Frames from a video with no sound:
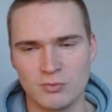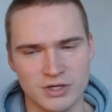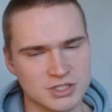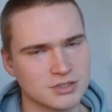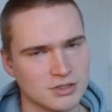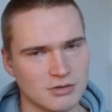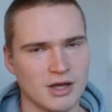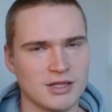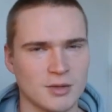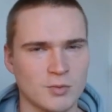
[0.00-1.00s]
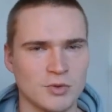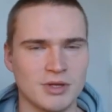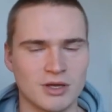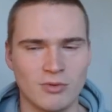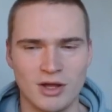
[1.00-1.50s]
which all right that would
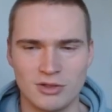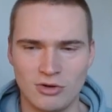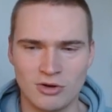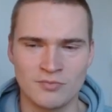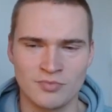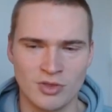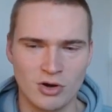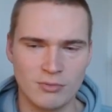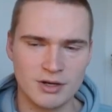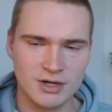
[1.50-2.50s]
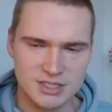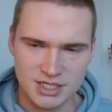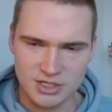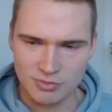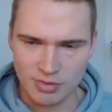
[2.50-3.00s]
be quite long or whether it's
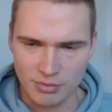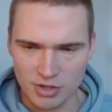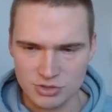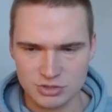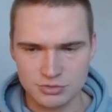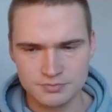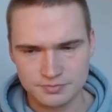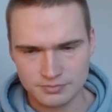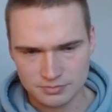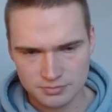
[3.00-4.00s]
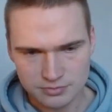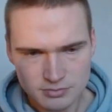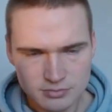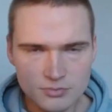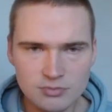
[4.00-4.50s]
a new proposal
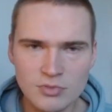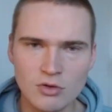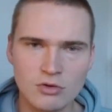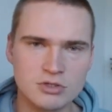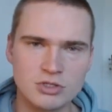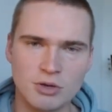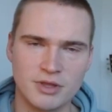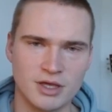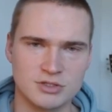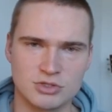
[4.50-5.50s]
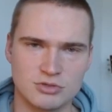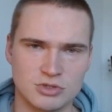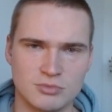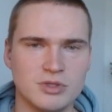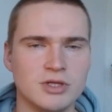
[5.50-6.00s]
or something so
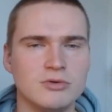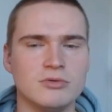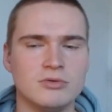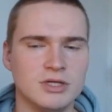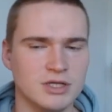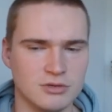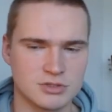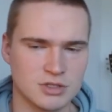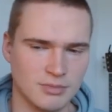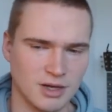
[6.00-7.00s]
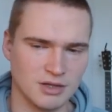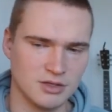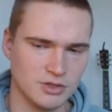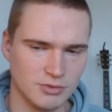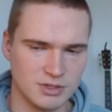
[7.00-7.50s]
some new news about
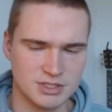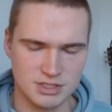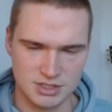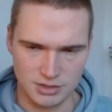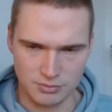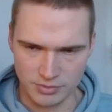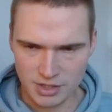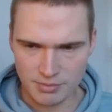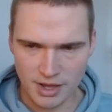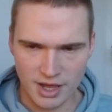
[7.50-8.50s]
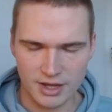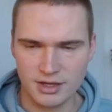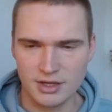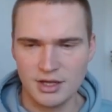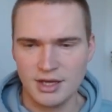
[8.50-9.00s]
the USTC
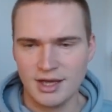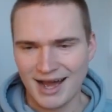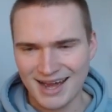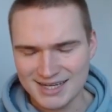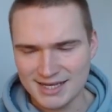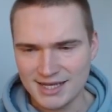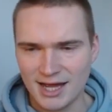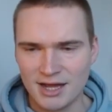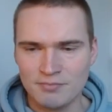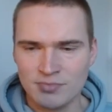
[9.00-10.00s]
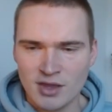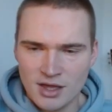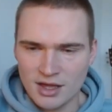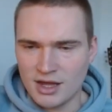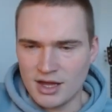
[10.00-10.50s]
repeg idea
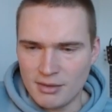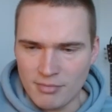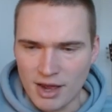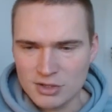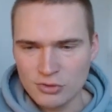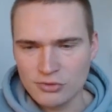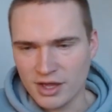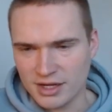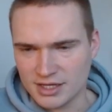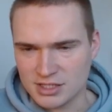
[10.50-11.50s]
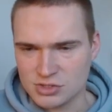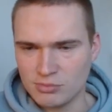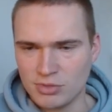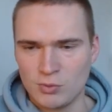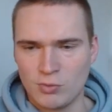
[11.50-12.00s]
um, I do think that at
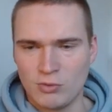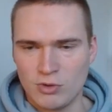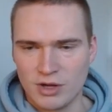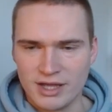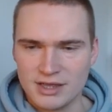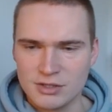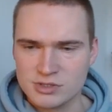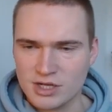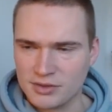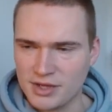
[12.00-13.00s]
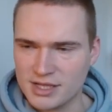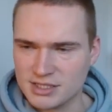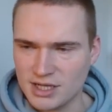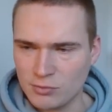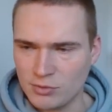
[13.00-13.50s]
some point we'll, we'll, get news like that
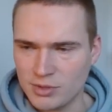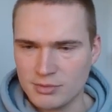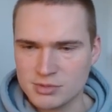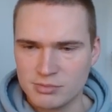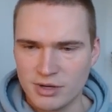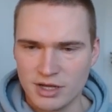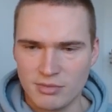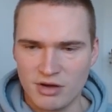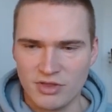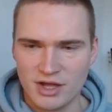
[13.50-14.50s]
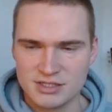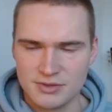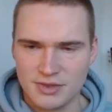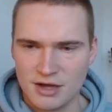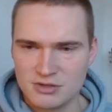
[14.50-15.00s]
and that we'll be able to break above
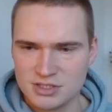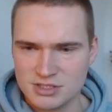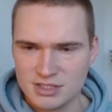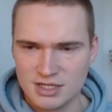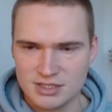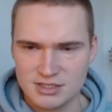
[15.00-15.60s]
19,000 uh,